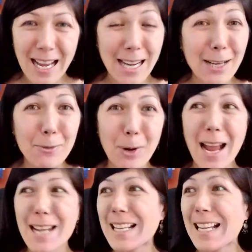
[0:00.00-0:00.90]
And I've
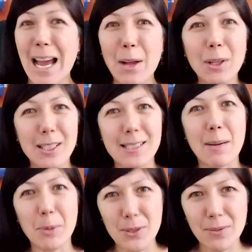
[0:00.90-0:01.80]
ran countless
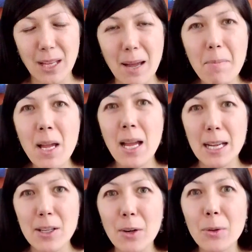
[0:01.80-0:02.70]
numbers of them.
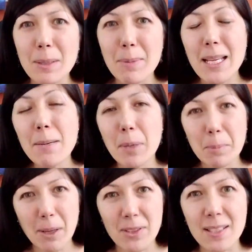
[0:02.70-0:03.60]
And not only me, but
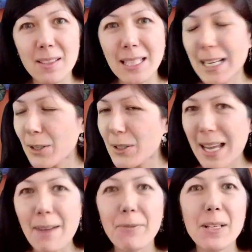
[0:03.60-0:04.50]
my facilitators,
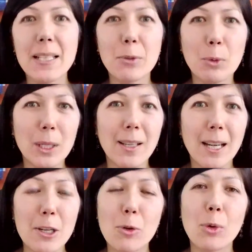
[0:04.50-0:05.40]
every single one that
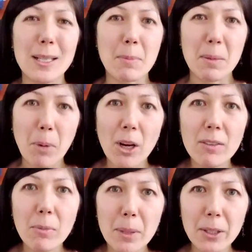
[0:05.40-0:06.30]
I know who has been part
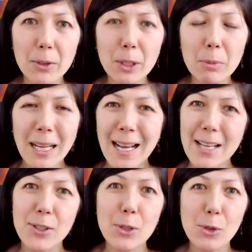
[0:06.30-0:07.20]
of a peer group
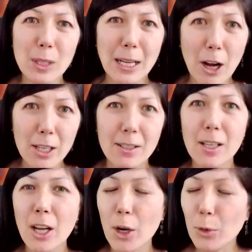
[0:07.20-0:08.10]
has usually gotten
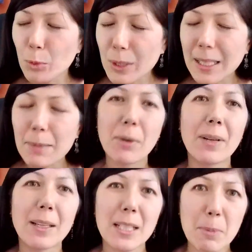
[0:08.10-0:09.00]
a really
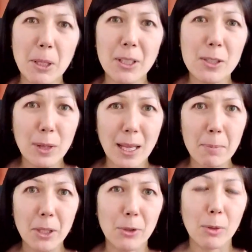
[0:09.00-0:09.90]
profound experience when that
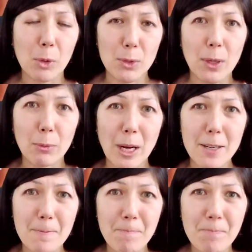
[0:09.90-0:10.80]
peer group was well run.